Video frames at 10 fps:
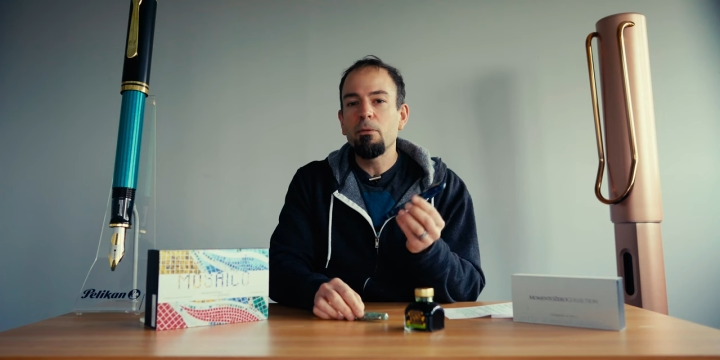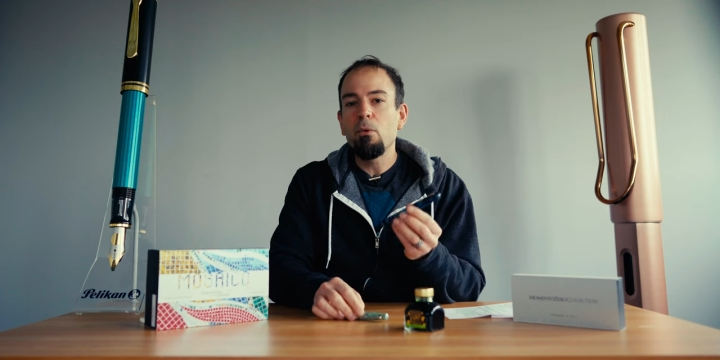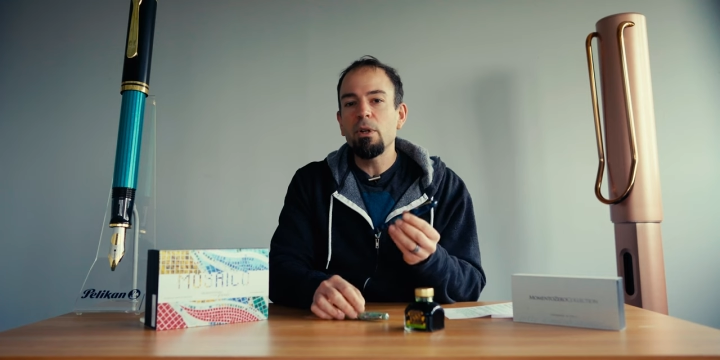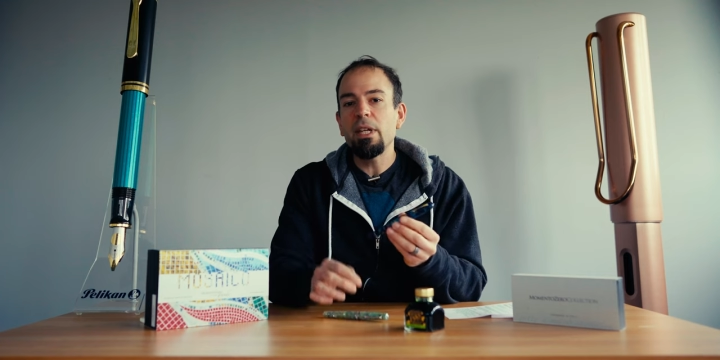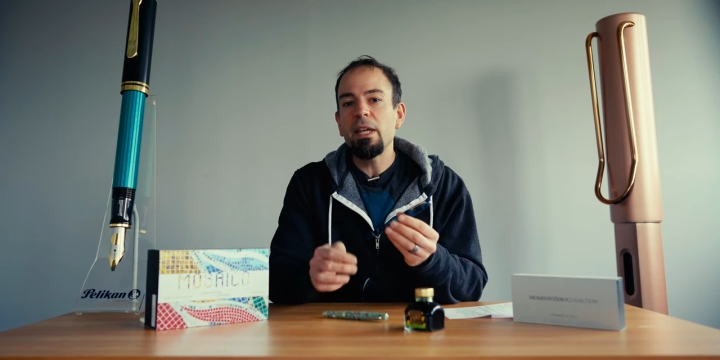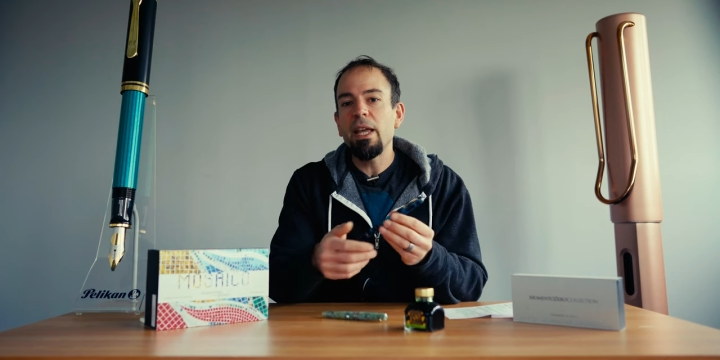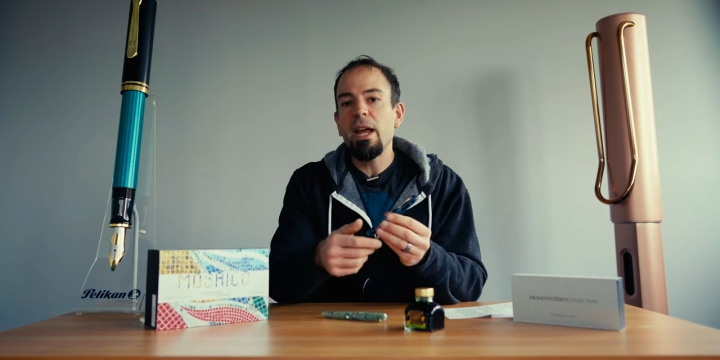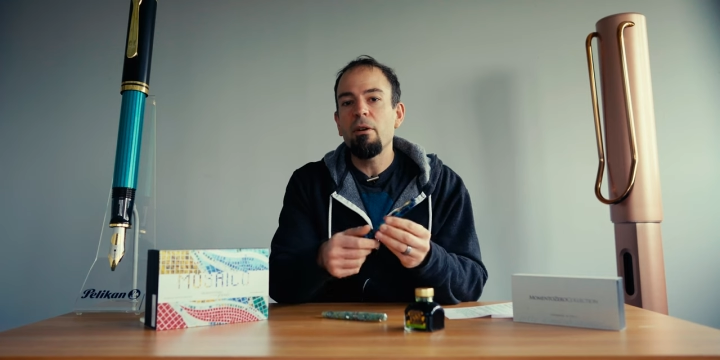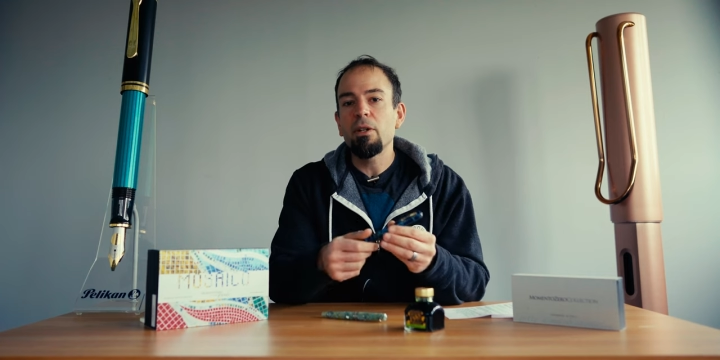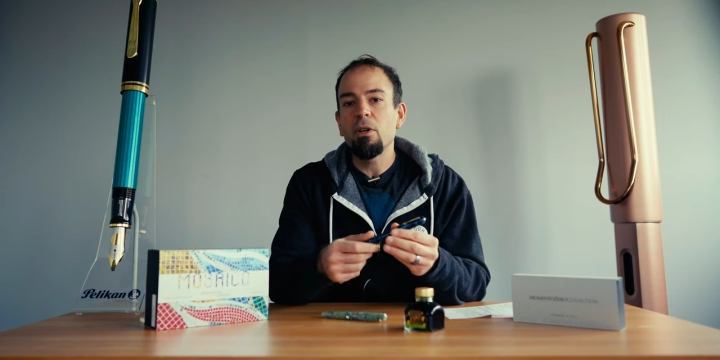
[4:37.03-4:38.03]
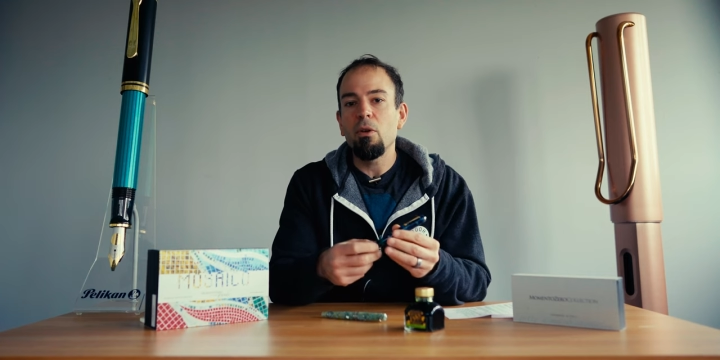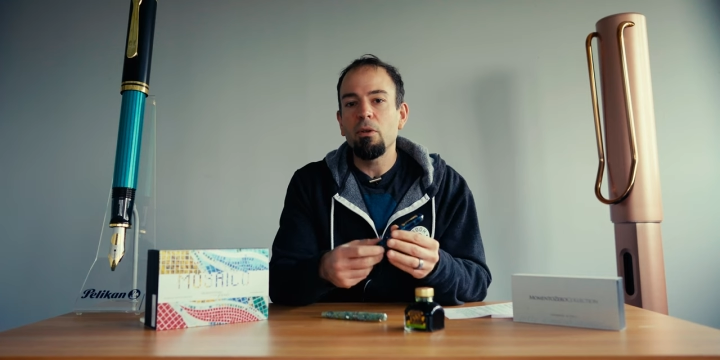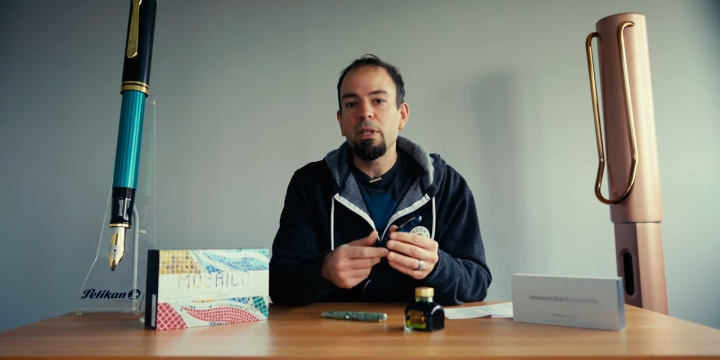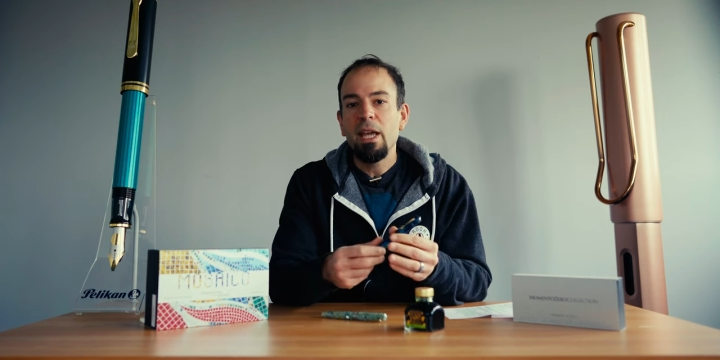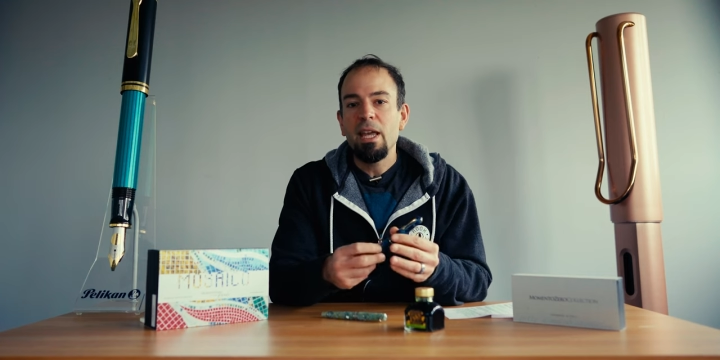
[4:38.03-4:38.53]
the 14 karat
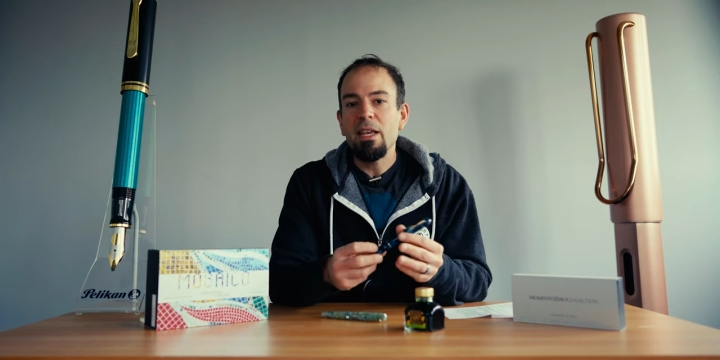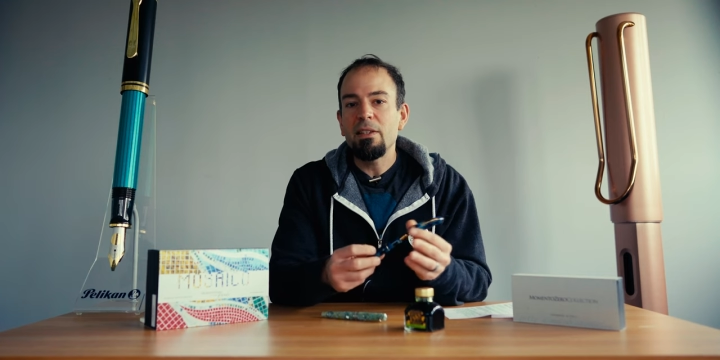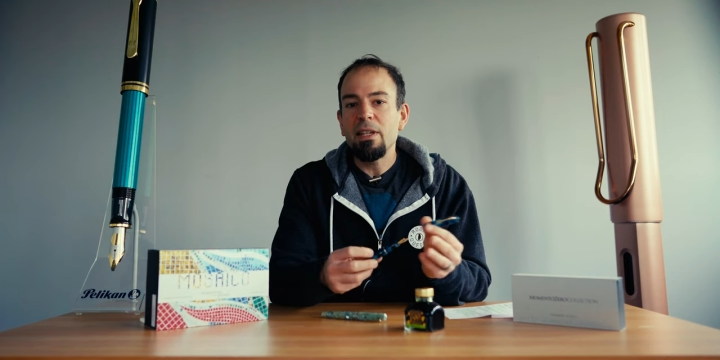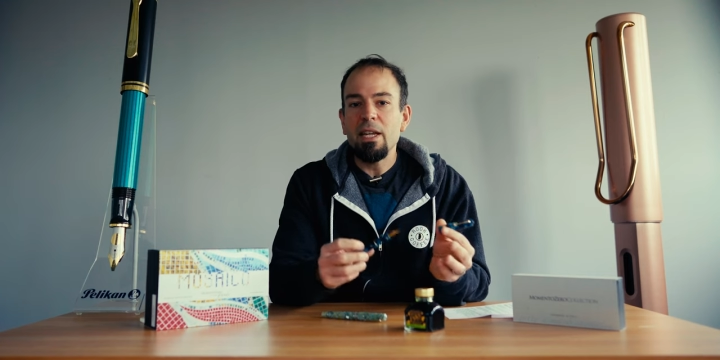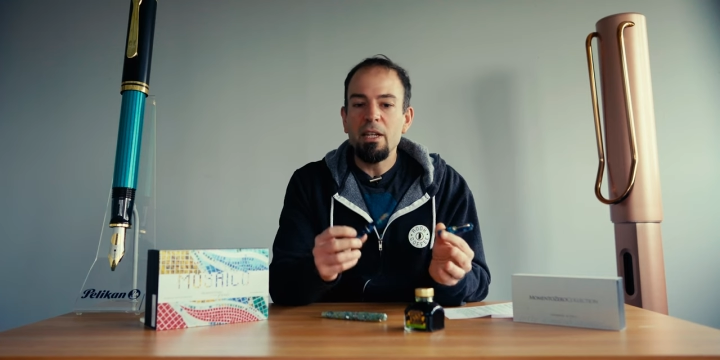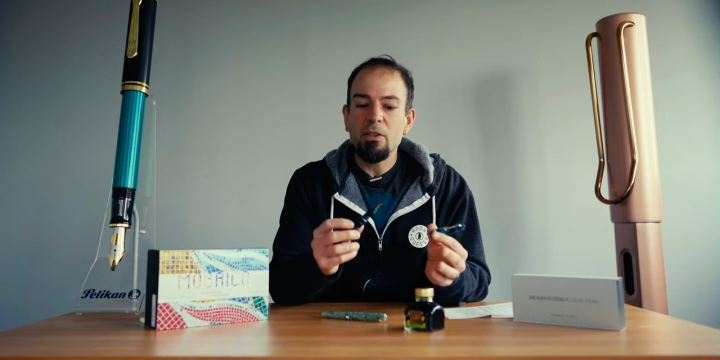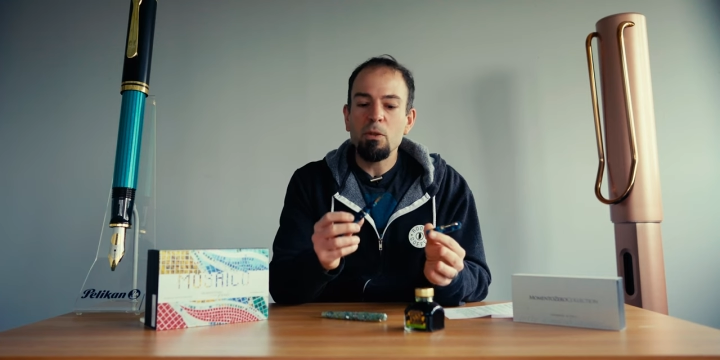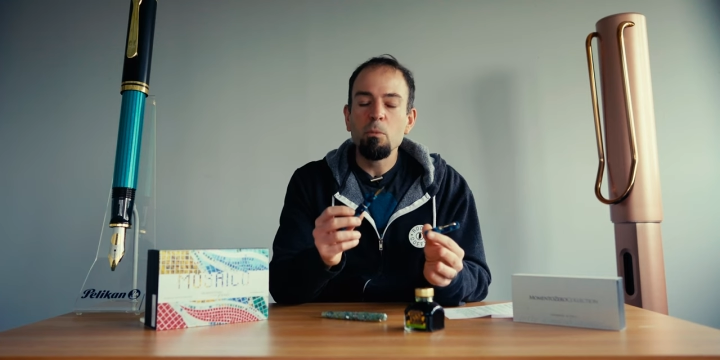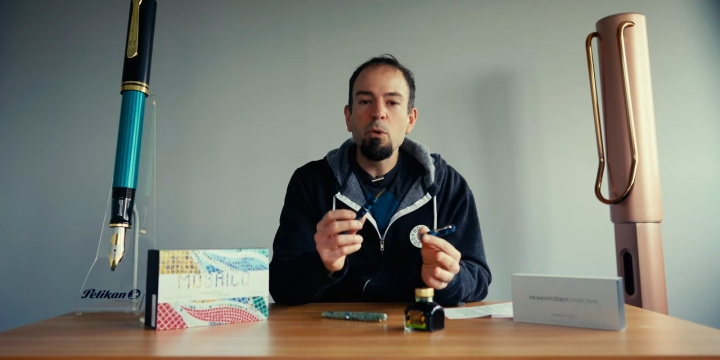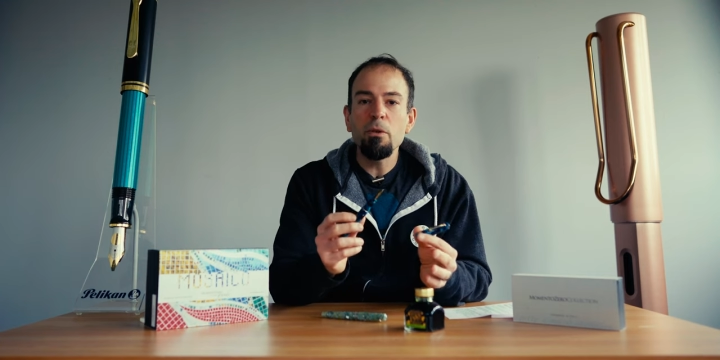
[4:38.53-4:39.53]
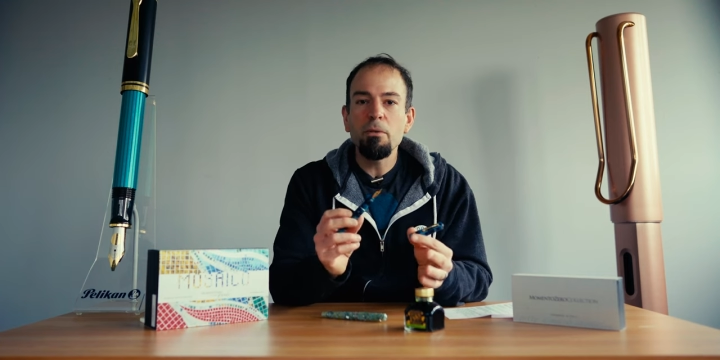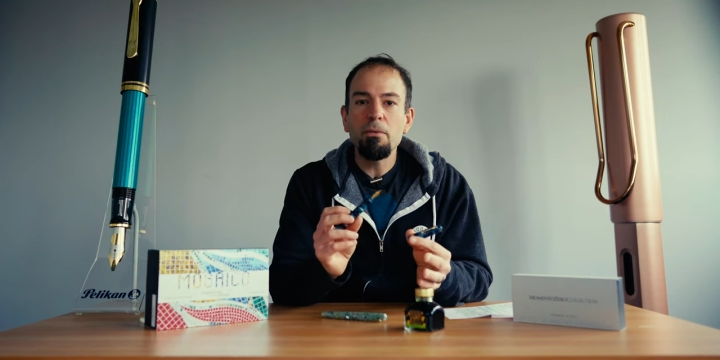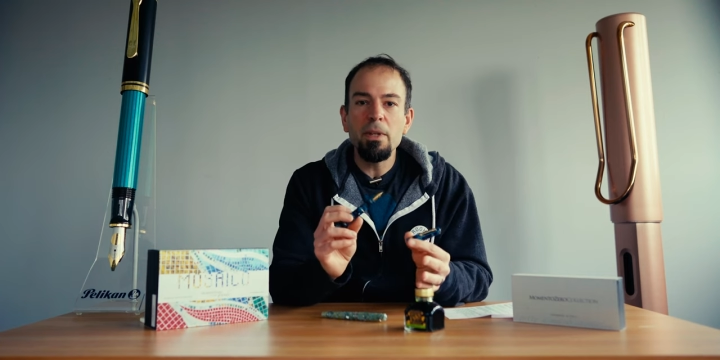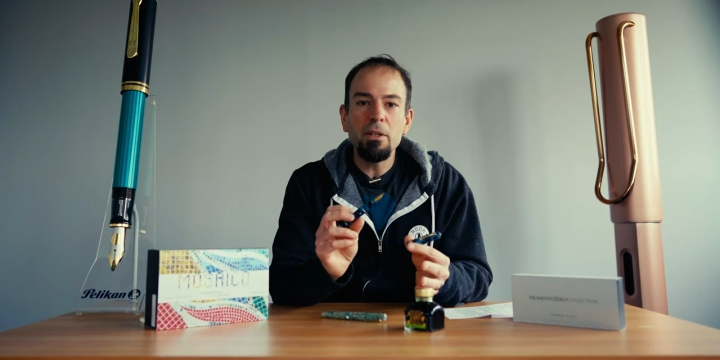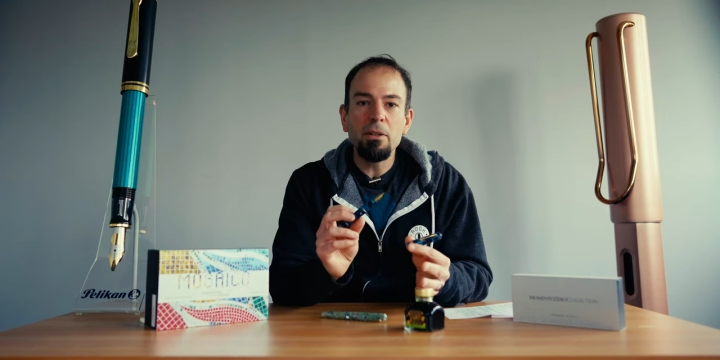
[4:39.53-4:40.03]
gold is in its smoother
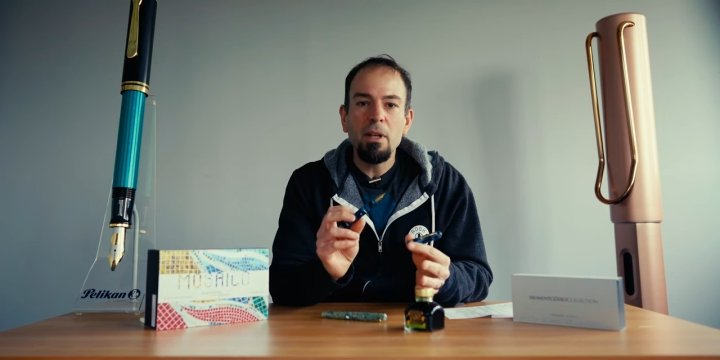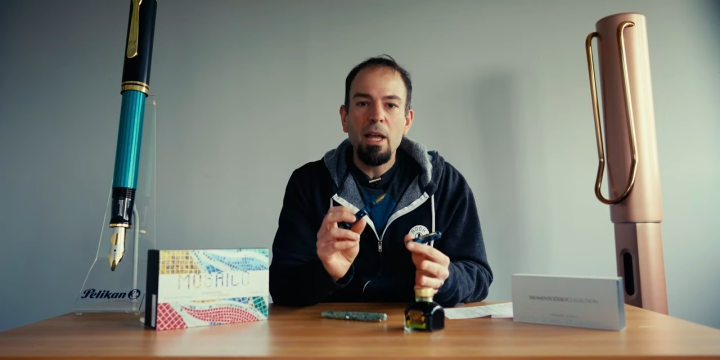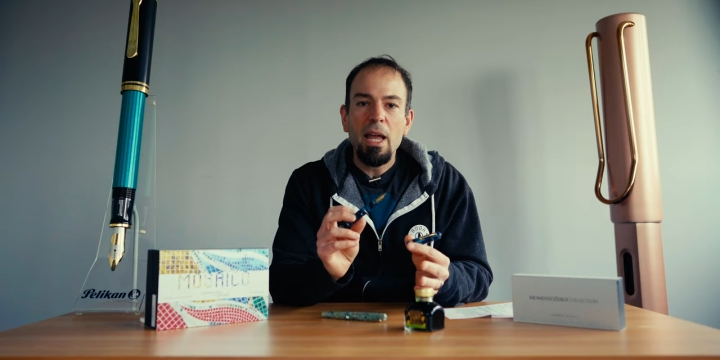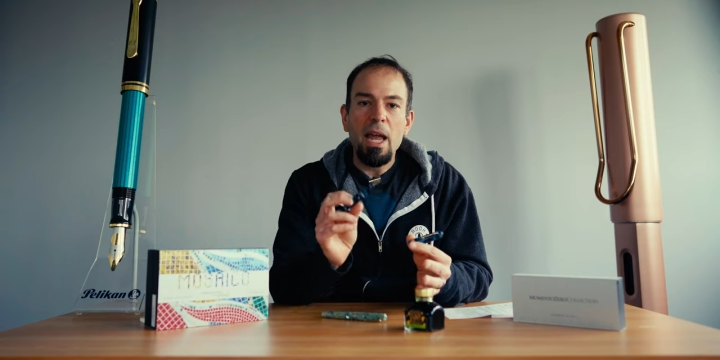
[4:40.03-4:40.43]
feel